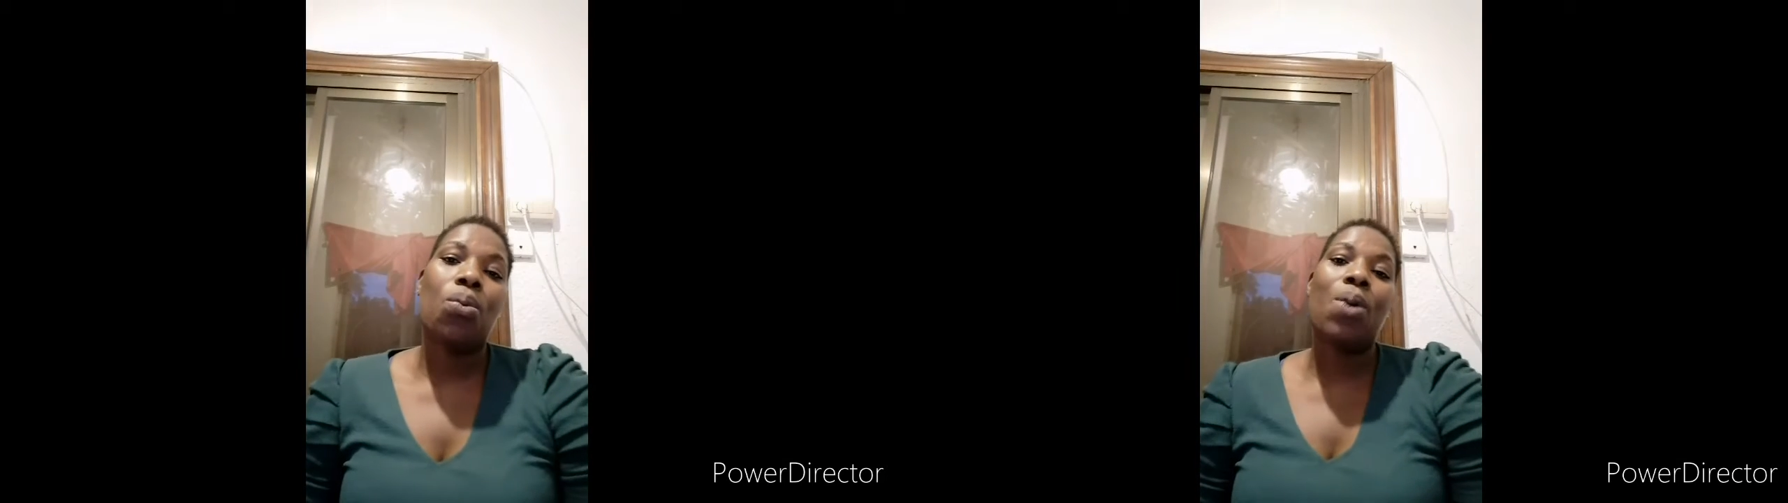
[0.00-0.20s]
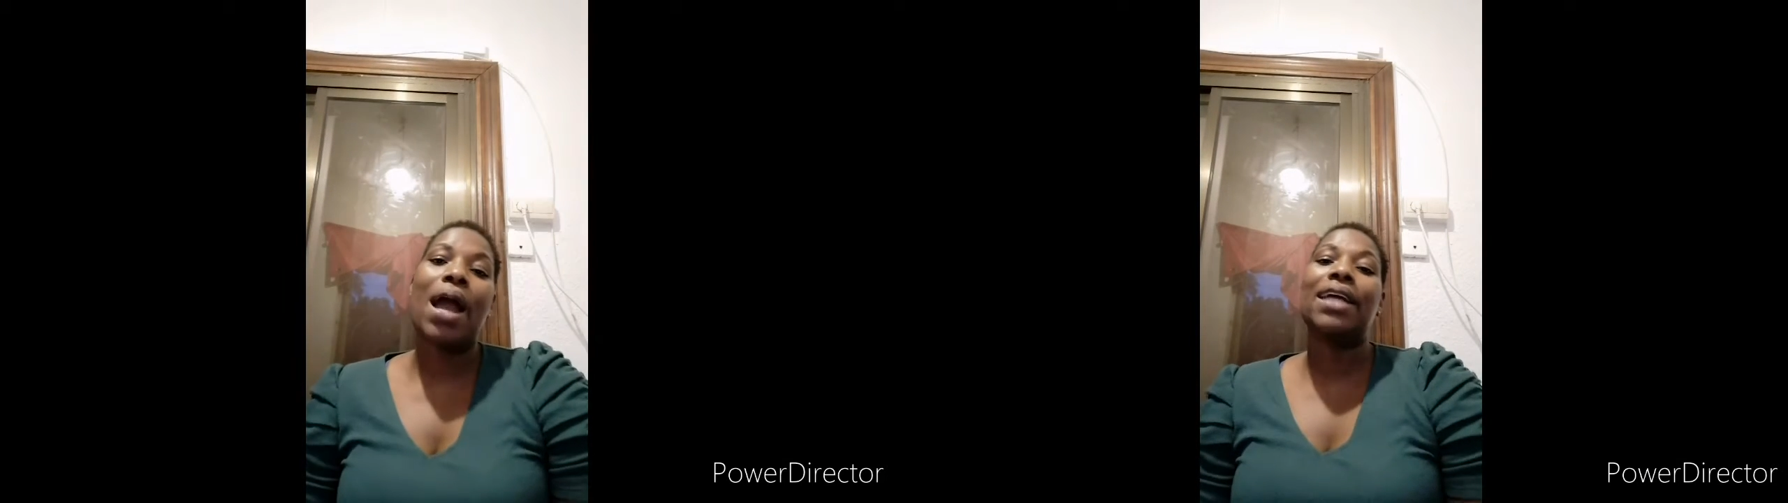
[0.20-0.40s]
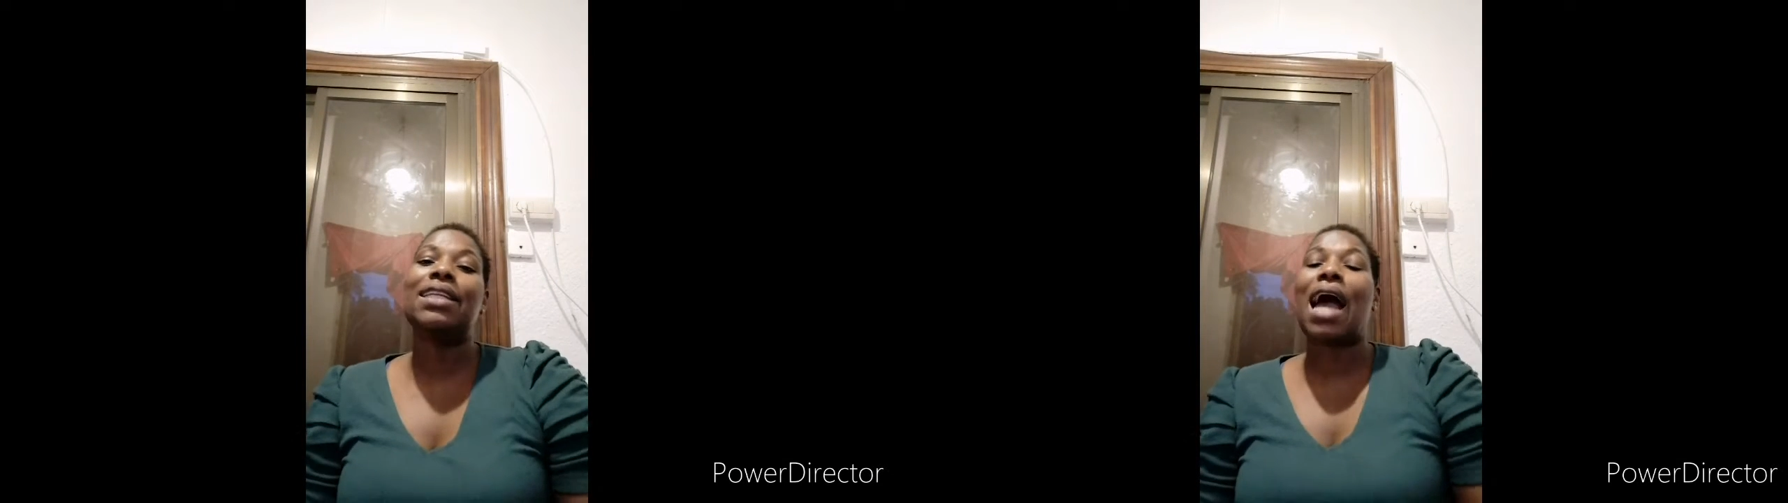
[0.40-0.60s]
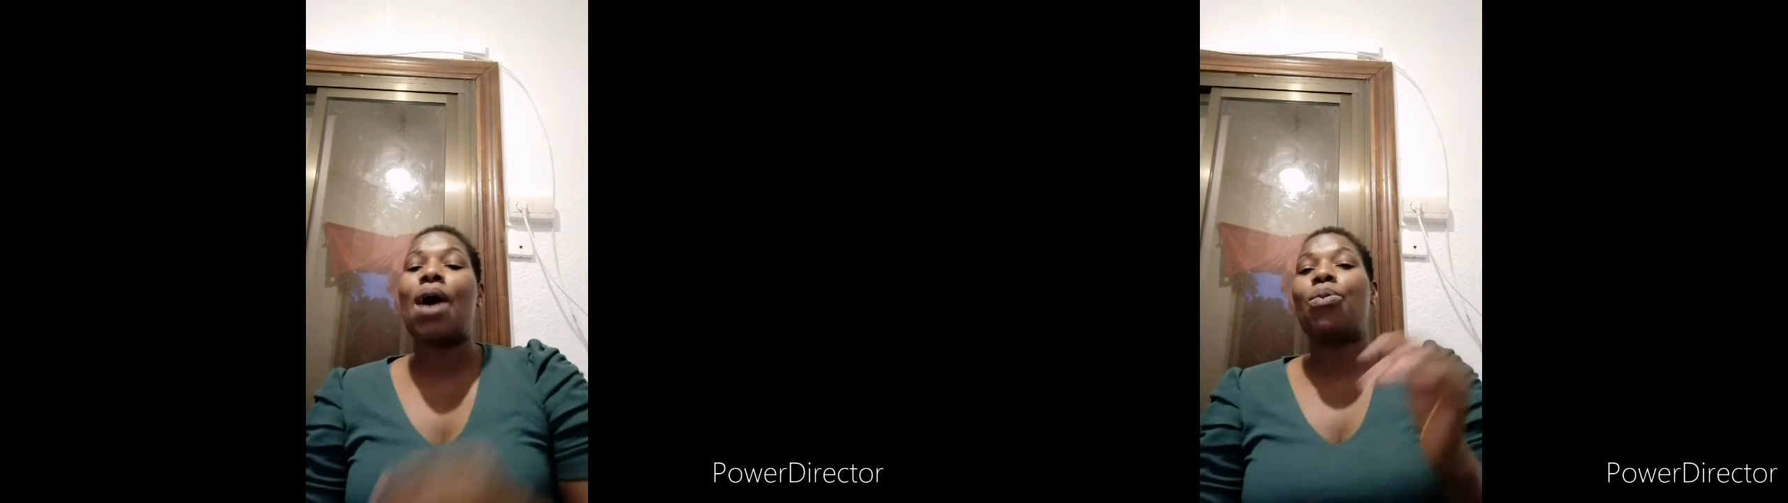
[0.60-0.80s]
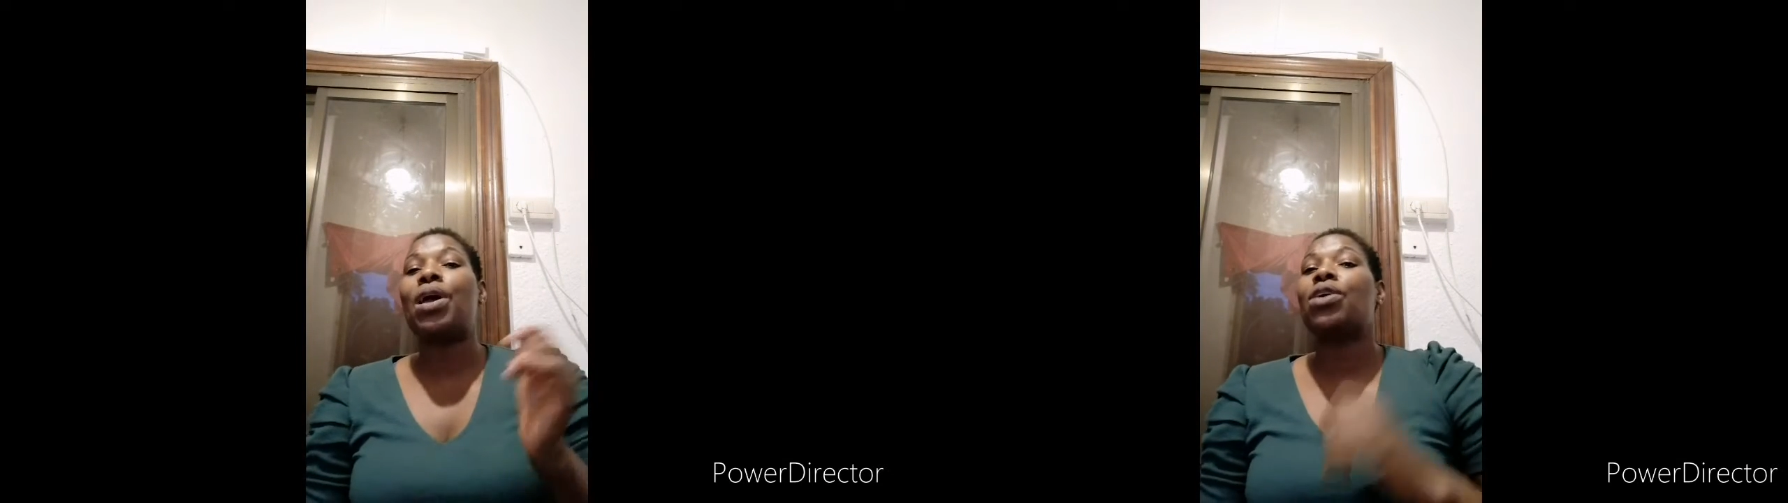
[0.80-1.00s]
When
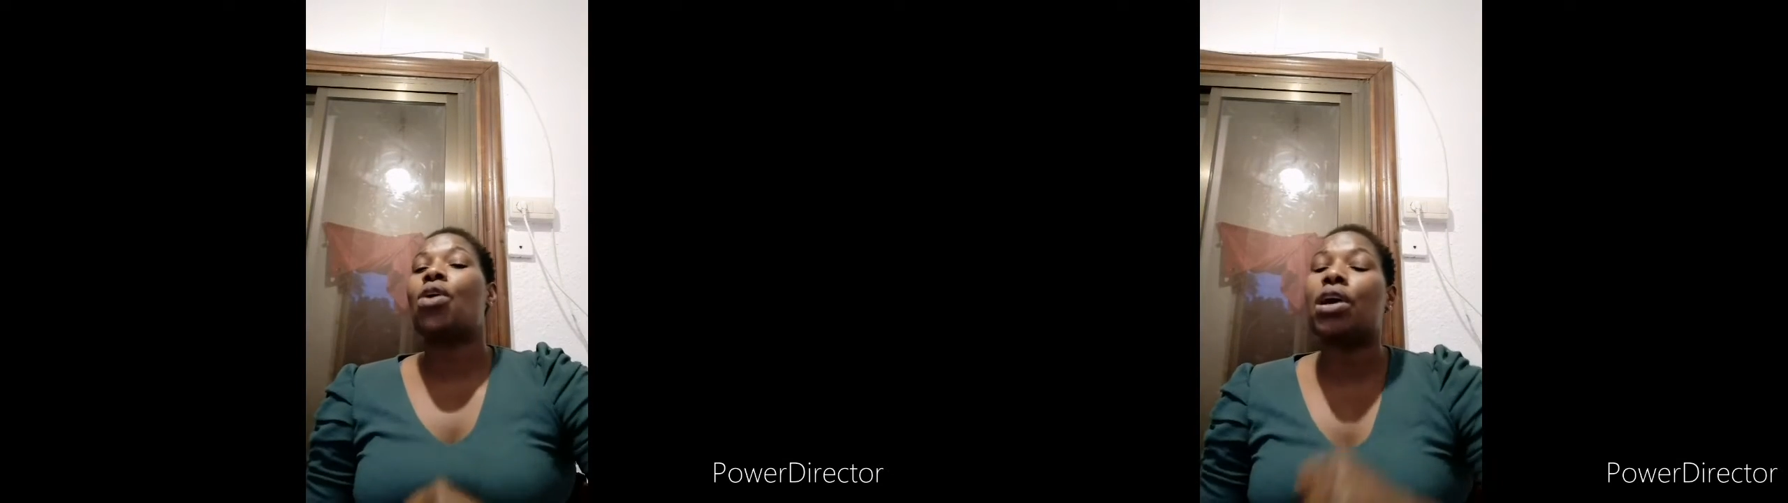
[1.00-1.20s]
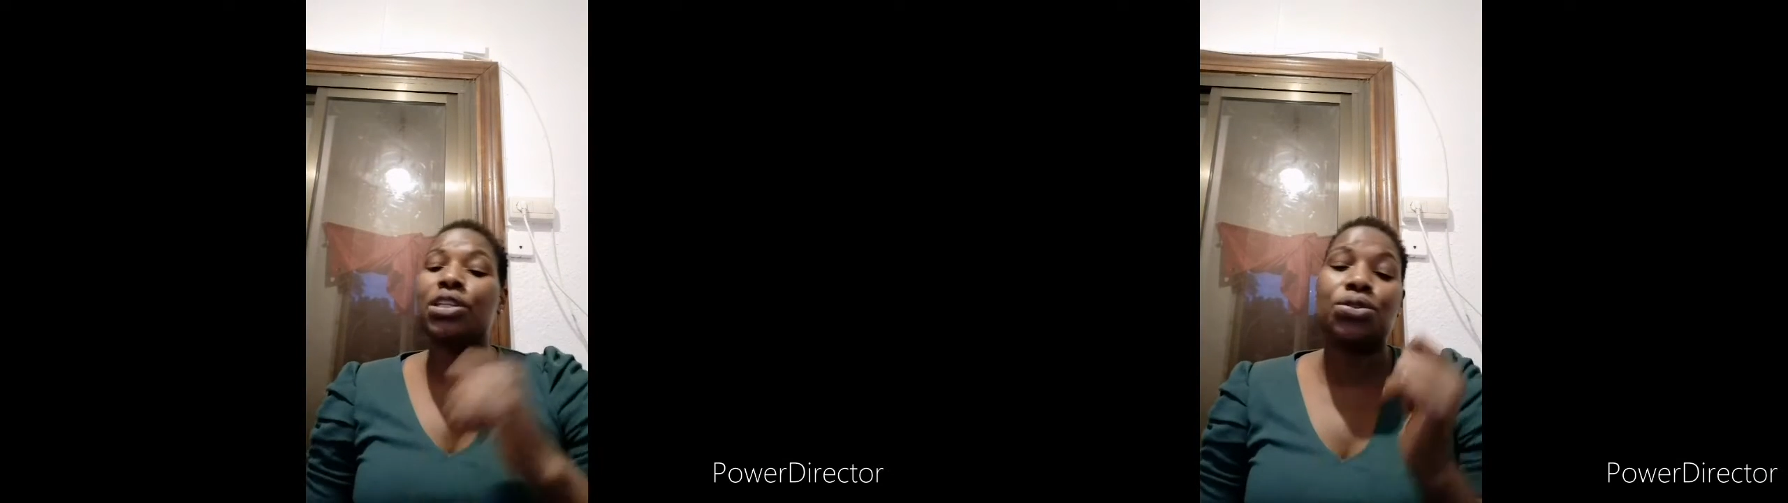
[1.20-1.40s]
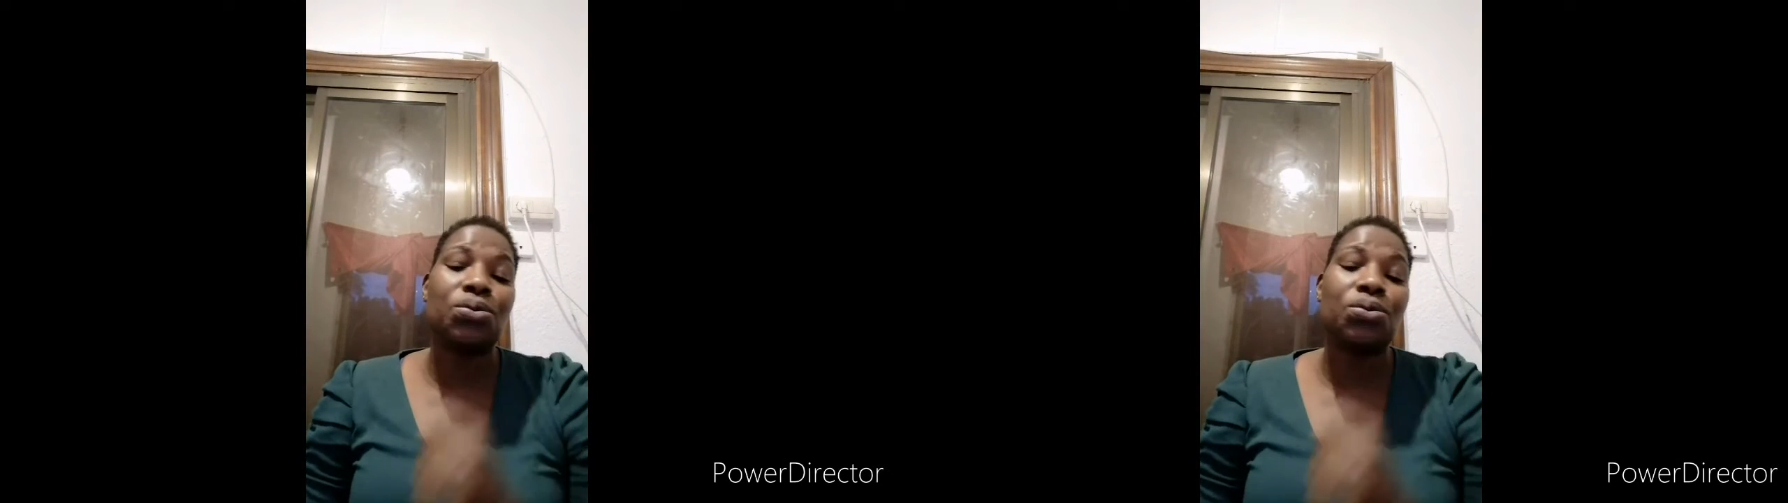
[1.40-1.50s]
are we going